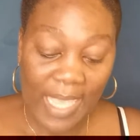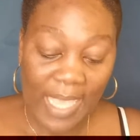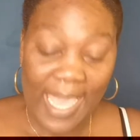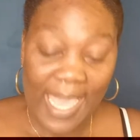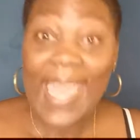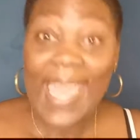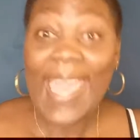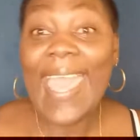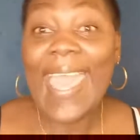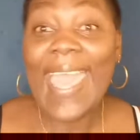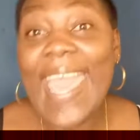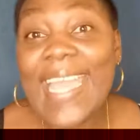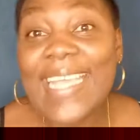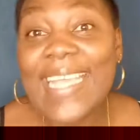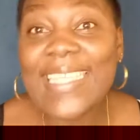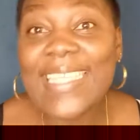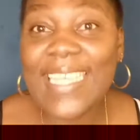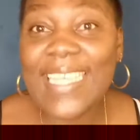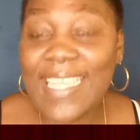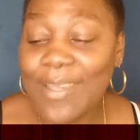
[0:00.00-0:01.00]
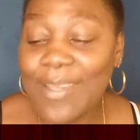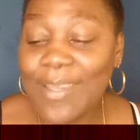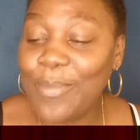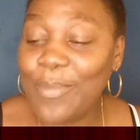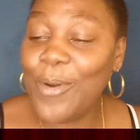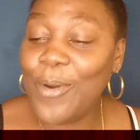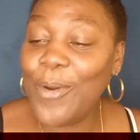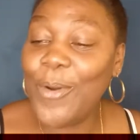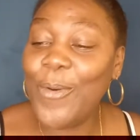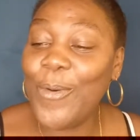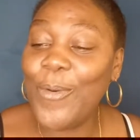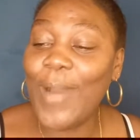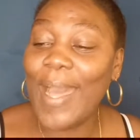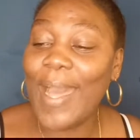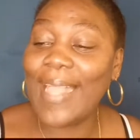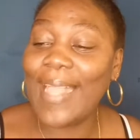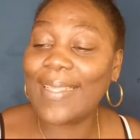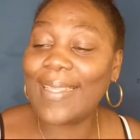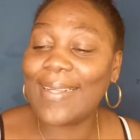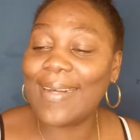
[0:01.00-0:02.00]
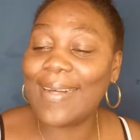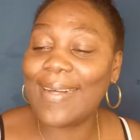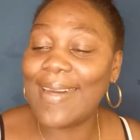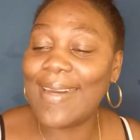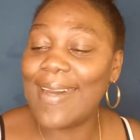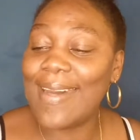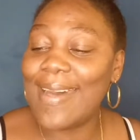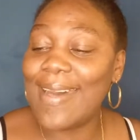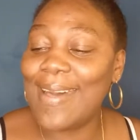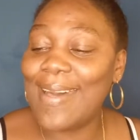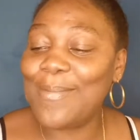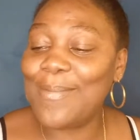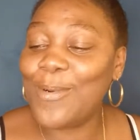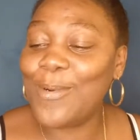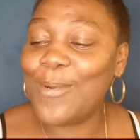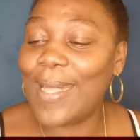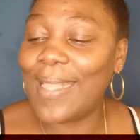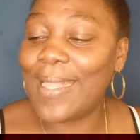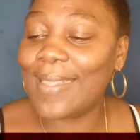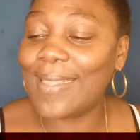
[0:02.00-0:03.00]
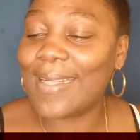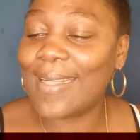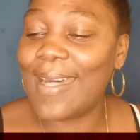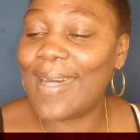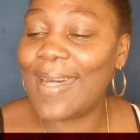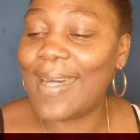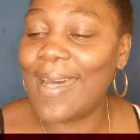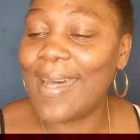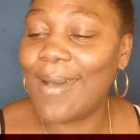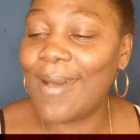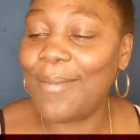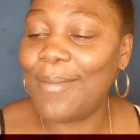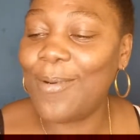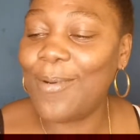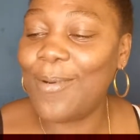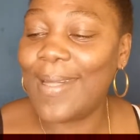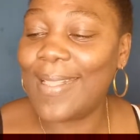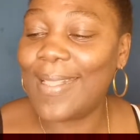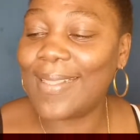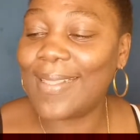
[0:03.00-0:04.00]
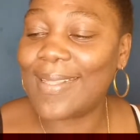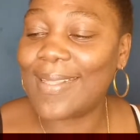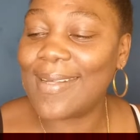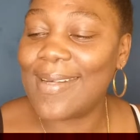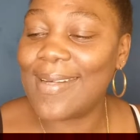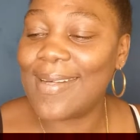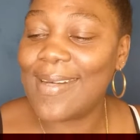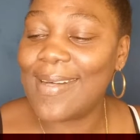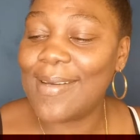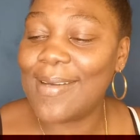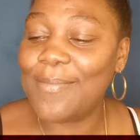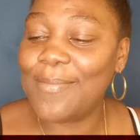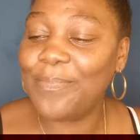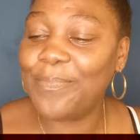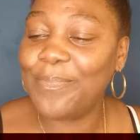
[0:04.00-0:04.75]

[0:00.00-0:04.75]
Hey, City Boo, welcome, welcome, welcome.